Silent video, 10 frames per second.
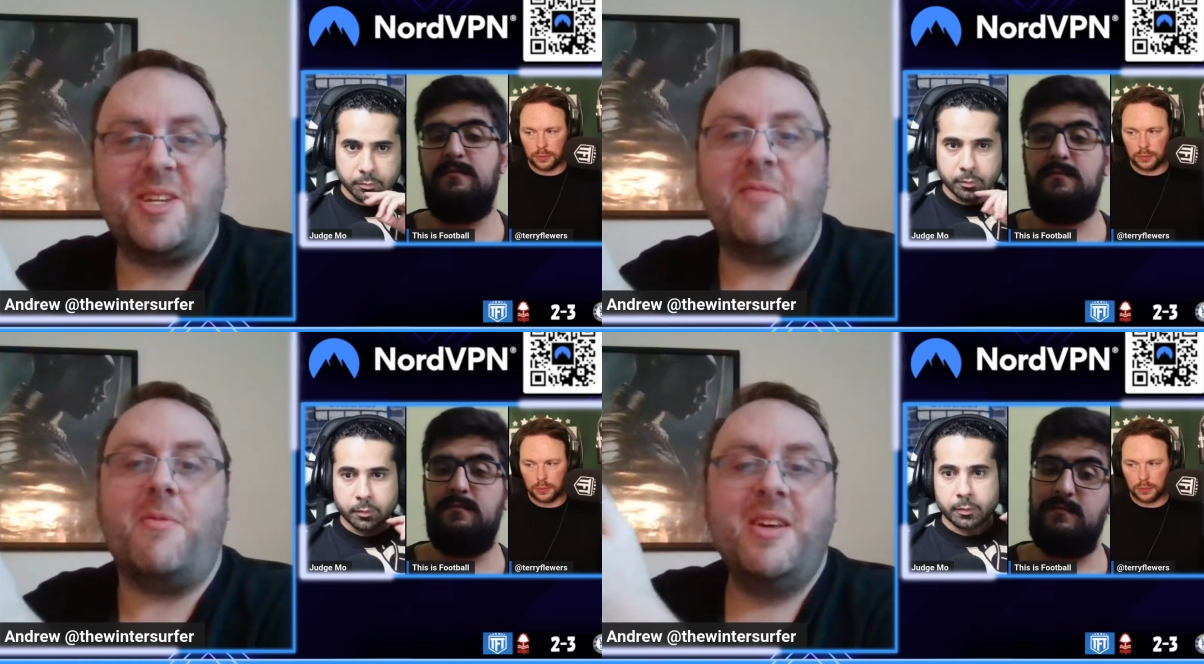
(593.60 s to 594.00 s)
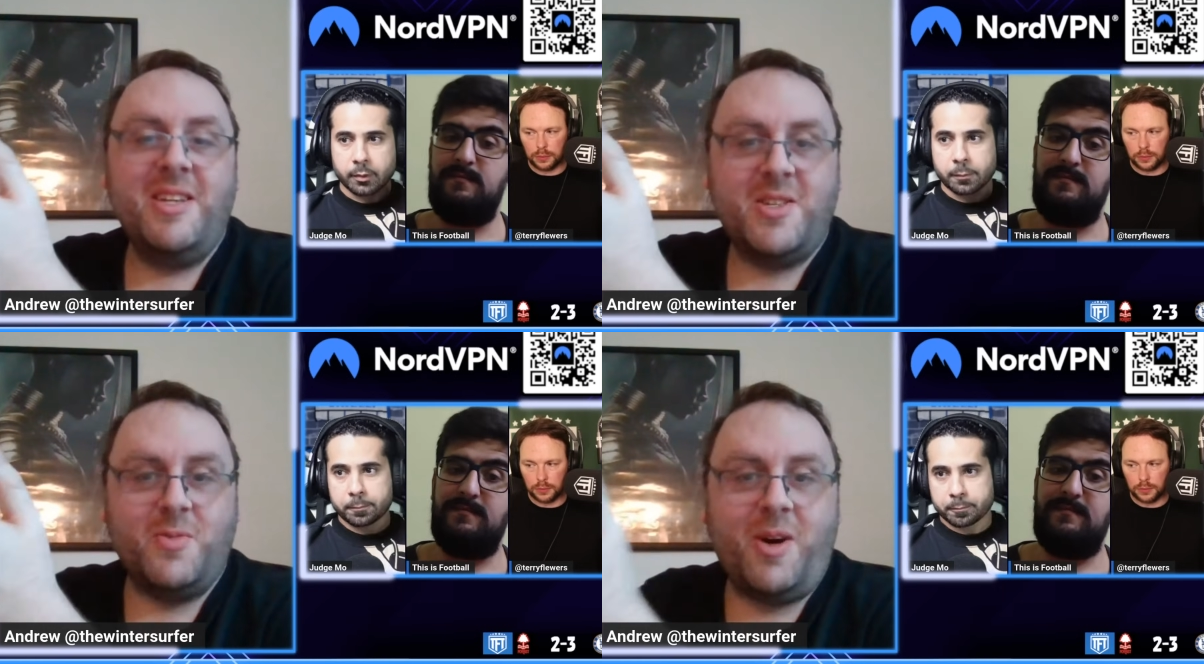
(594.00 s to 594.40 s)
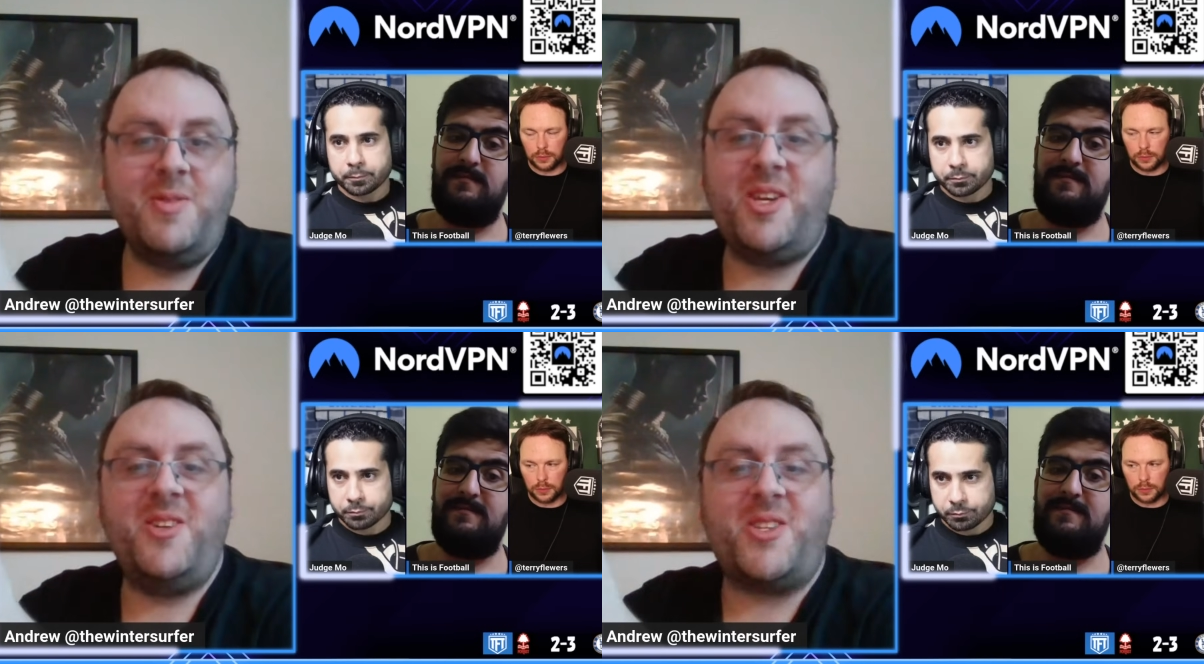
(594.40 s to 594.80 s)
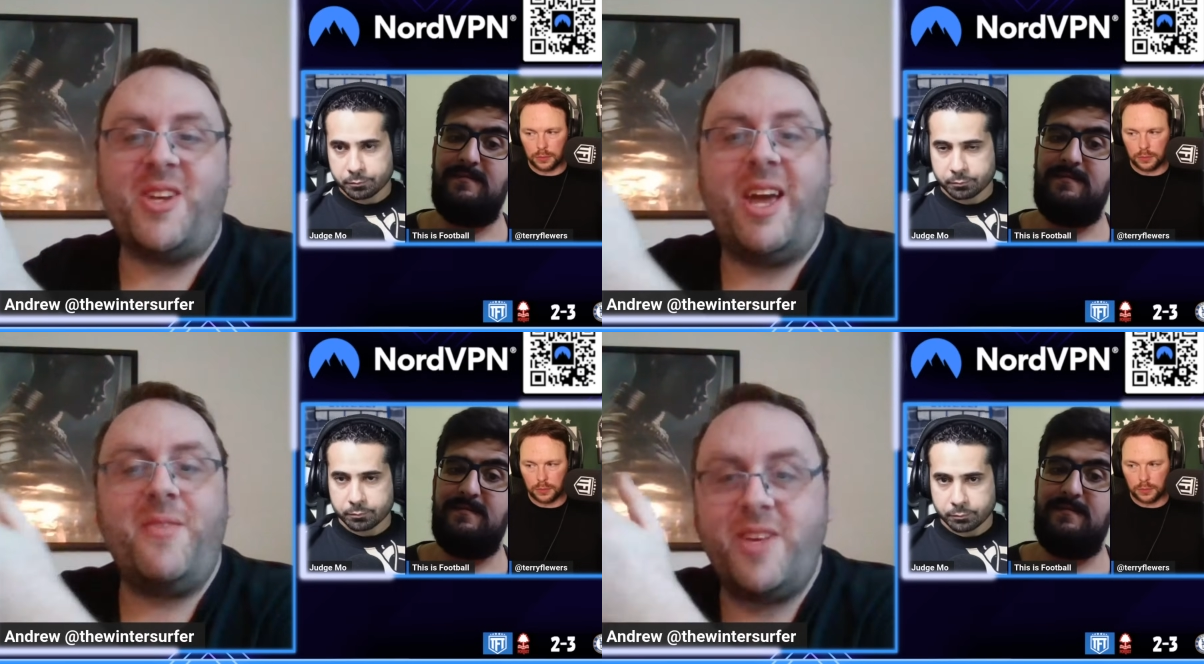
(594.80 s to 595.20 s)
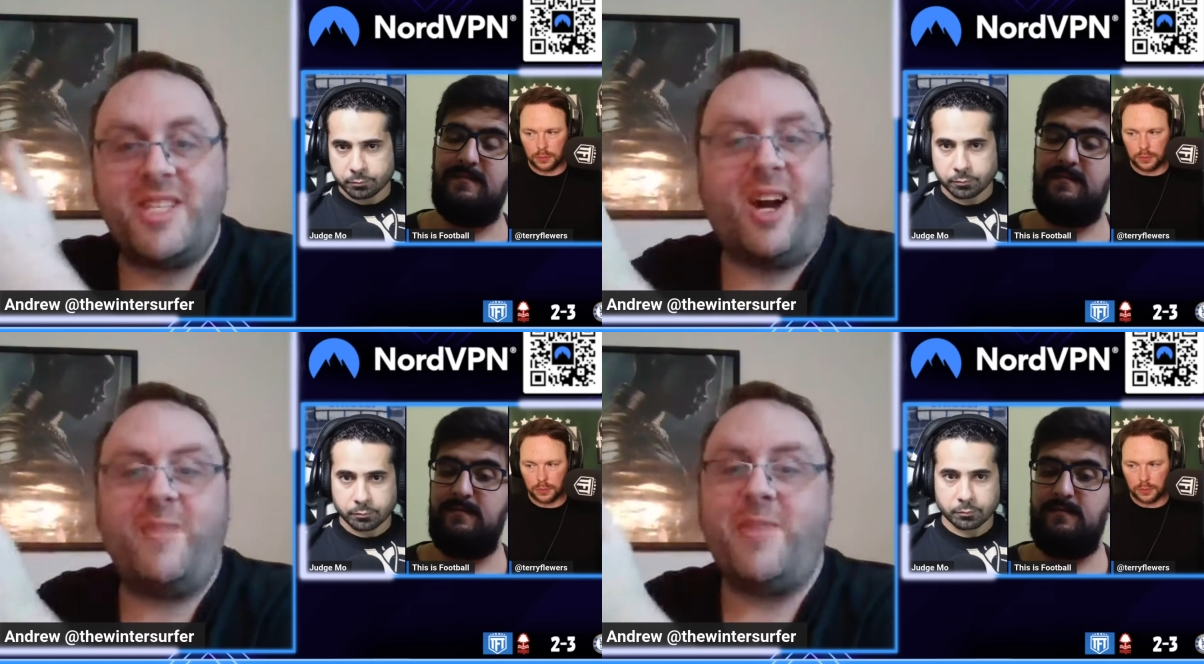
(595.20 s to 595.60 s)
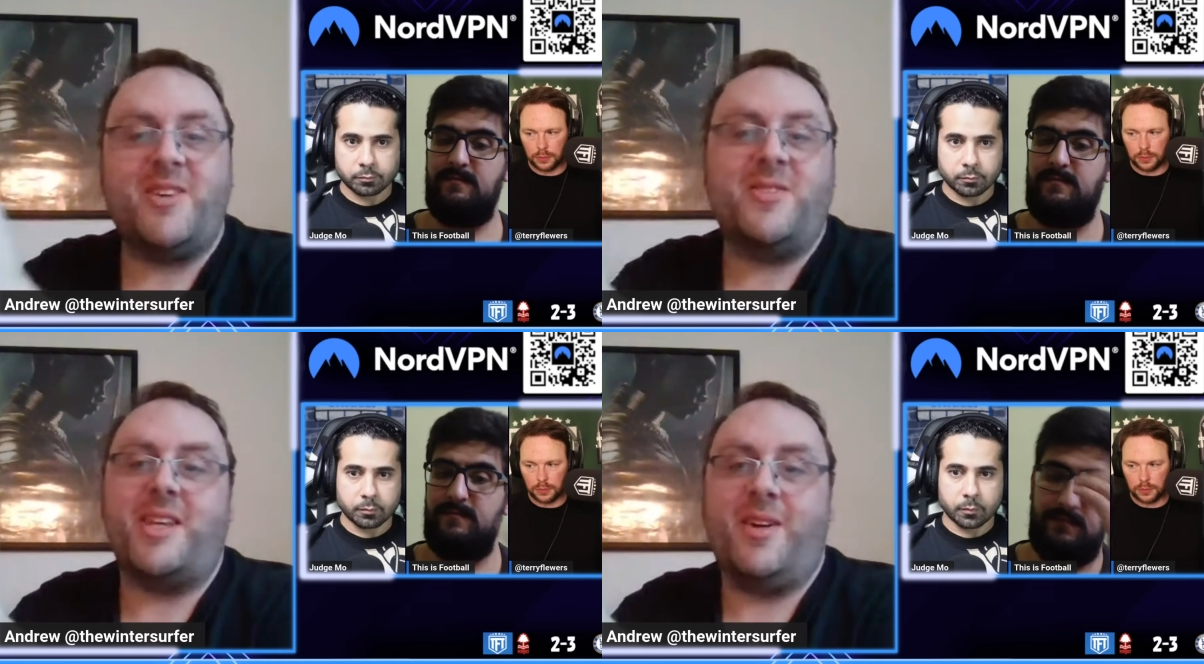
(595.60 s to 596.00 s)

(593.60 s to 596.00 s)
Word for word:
Speaker 1: foot to begin with. So why would you? Show, every time